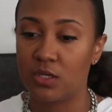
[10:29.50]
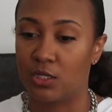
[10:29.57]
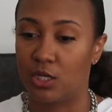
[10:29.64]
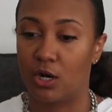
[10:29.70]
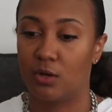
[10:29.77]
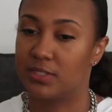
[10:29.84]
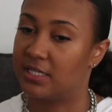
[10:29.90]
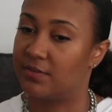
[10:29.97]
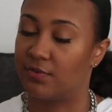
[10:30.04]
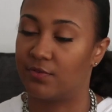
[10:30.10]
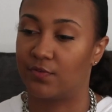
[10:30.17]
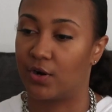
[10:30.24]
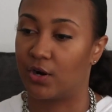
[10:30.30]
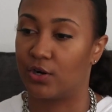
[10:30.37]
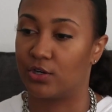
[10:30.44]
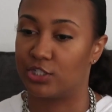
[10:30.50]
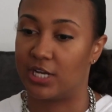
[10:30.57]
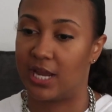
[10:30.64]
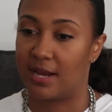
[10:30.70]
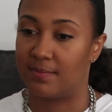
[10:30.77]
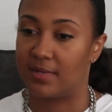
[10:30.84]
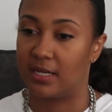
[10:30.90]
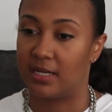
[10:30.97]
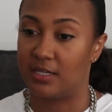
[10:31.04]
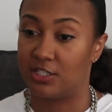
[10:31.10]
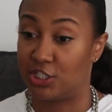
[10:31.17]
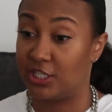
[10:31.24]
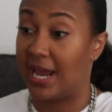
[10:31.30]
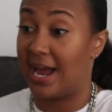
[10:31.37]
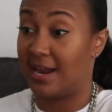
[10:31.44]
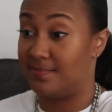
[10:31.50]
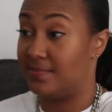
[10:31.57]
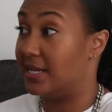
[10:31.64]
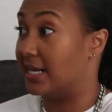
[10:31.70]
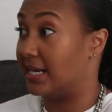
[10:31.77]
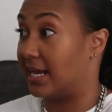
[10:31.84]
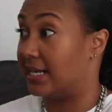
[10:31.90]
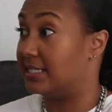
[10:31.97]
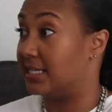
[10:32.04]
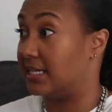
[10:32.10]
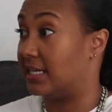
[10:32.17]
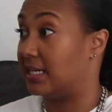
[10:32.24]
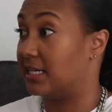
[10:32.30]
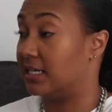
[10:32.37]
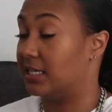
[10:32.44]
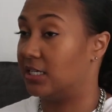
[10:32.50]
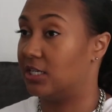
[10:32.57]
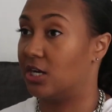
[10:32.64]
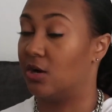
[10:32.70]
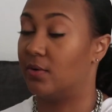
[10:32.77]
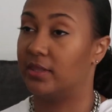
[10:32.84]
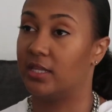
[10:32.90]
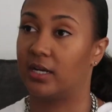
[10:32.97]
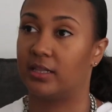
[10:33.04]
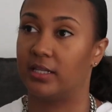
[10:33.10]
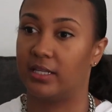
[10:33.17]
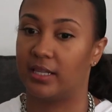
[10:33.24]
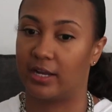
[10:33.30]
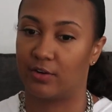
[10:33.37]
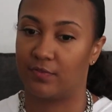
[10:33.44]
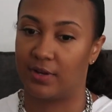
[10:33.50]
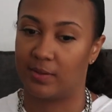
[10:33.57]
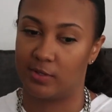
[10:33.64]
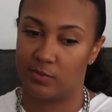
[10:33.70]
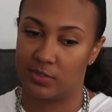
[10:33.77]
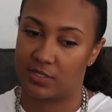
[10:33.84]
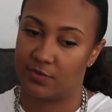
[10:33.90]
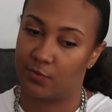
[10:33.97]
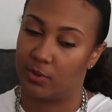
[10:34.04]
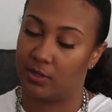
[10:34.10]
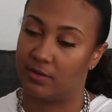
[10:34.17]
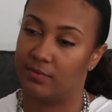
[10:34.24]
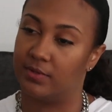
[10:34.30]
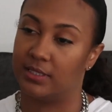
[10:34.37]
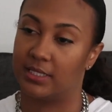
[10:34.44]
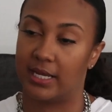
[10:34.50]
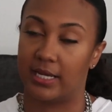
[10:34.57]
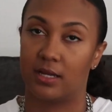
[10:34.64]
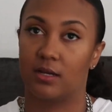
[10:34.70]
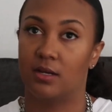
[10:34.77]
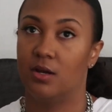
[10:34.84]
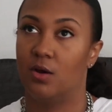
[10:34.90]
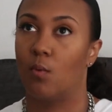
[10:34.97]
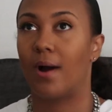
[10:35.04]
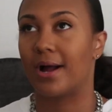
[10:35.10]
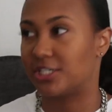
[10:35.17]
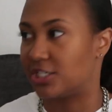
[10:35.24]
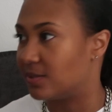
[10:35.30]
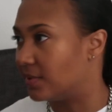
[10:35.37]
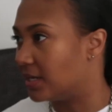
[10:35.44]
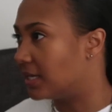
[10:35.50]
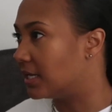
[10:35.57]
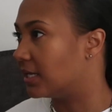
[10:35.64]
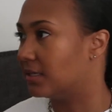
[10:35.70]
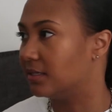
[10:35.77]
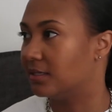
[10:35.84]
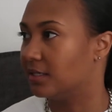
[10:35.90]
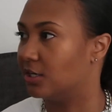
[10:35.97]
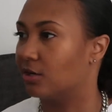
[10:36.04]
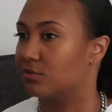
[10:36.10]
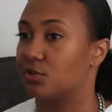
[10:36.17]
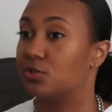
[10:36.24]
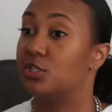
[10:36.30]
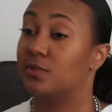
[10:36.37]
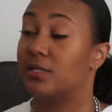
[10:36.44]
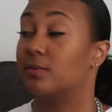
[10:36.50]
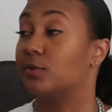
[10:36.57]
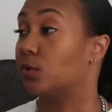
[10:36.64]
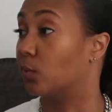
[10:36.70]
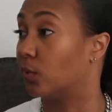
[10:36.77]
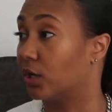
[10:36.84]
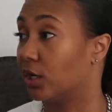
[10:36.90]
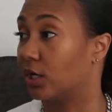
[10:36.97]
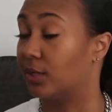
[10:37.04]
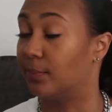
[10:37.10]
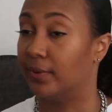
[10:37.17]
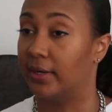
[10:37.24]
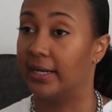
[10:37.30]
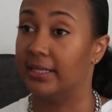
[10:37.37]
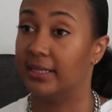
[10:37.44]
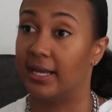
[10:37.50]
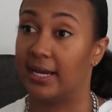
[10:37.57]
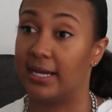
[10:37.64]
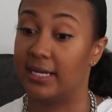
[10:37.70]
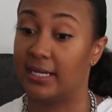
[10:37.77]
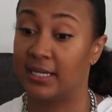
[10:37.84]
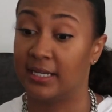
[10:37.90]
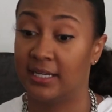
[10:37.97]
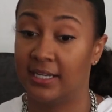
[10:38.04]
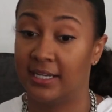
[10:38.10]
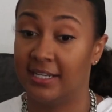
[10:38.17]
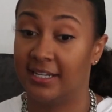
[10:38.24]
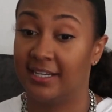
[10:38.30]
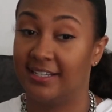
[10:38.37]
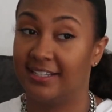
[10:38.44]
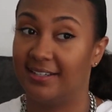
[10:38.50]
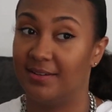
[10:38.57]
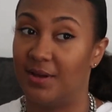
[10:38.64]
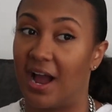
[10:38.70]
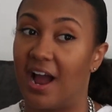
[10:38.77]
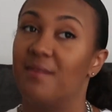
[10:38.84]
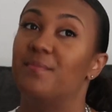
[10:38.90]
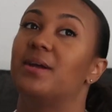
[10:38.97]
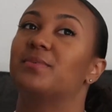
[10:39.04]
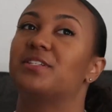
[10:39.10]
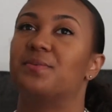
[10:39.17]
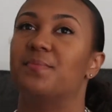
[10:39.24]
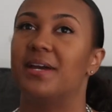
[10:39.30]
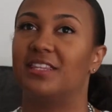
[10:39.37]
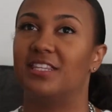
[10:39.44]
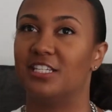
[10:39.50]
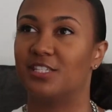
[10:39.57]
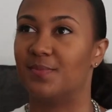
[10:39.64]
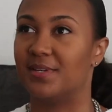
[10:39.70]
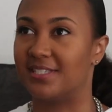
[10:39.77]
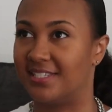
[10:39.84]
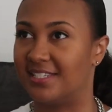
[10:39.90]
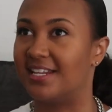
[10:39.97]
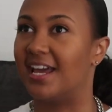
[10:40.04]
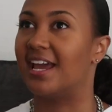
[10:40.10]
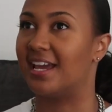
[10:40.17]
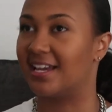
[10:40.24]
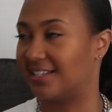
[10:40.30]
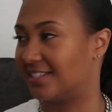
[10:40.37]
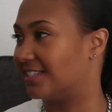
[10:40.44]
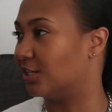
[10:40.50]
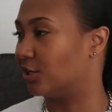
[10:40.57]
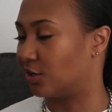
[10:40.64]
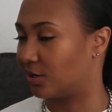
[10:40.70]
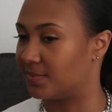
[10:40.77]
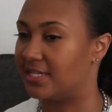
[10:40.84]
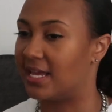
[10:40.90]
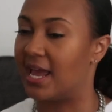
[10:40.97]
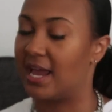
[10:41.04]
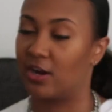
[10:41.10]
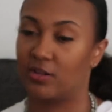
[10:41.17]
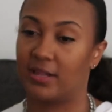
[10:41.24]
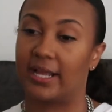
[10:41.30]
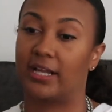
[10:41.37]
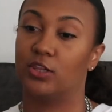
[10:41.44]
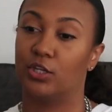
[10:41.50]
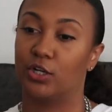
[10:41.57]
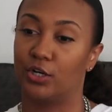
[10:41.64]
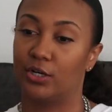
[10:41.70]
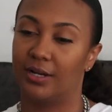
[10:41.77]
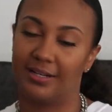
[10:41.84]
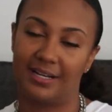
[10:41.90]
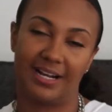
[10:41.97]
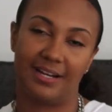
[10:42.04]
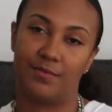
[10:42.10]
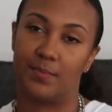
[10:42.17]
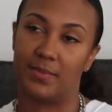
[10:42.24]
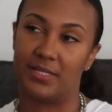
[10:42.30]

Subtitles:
it was different for her. She had me at 19, and luckily, like, her family was supportive and, like, watching me, and, so she was able to work, but, like, I'm able to make these mistakes, you know what I'm saying? Or, like, learn, not even